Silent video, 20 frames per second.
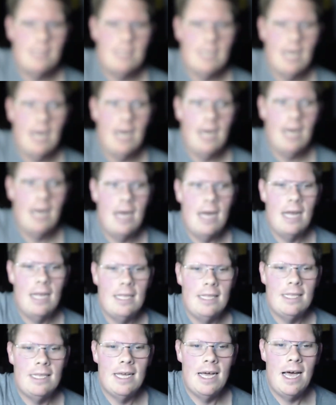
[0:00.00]

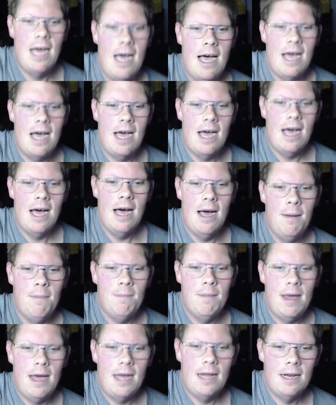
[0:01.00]
Kaga,
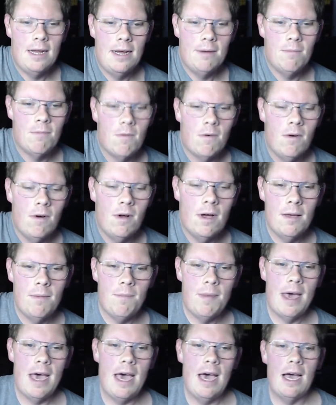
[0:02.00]
Matt M. Roy
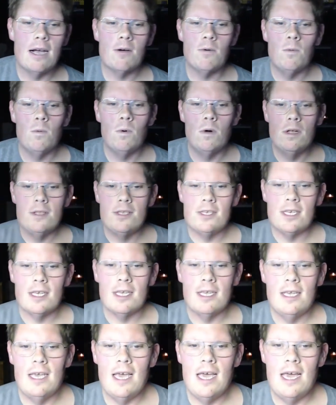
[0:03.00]
back once
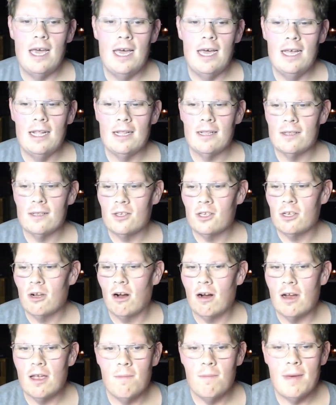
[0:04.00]
again.
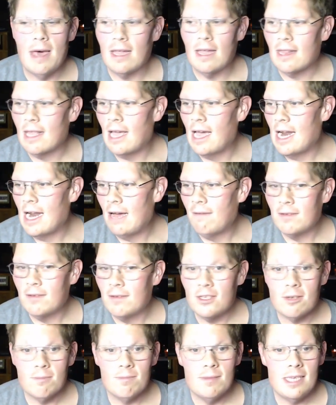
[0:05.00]
Sorry about that, having
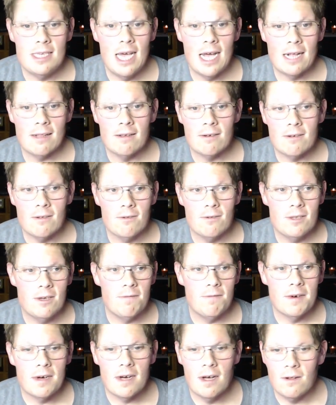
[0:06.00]
some technical
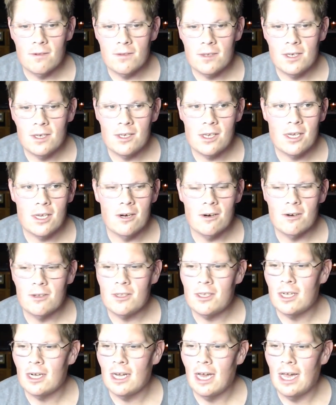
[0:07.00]
difficulties here
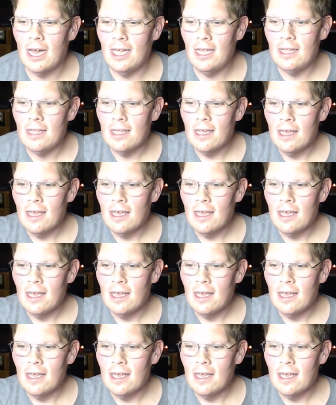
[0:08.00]
tonight.